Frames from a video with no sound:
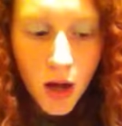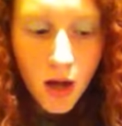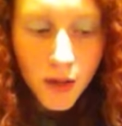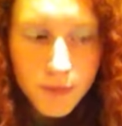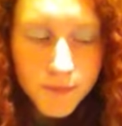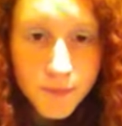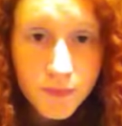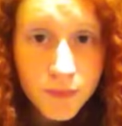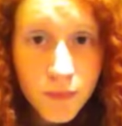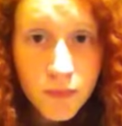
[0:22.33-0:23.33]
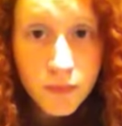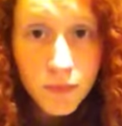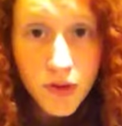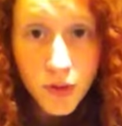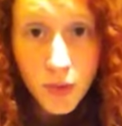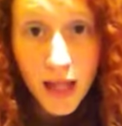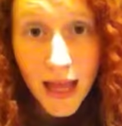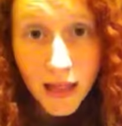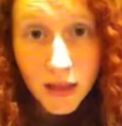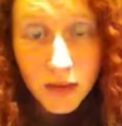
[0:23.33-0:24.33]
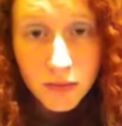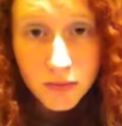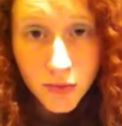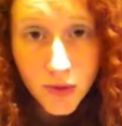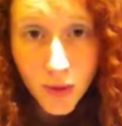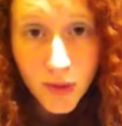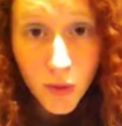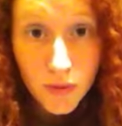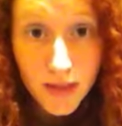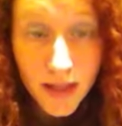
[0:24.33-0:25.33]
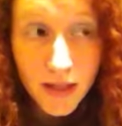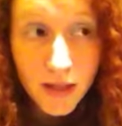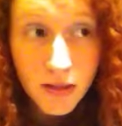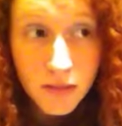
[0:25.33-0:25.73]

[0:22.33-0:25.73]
Um, music we like, music we don't like.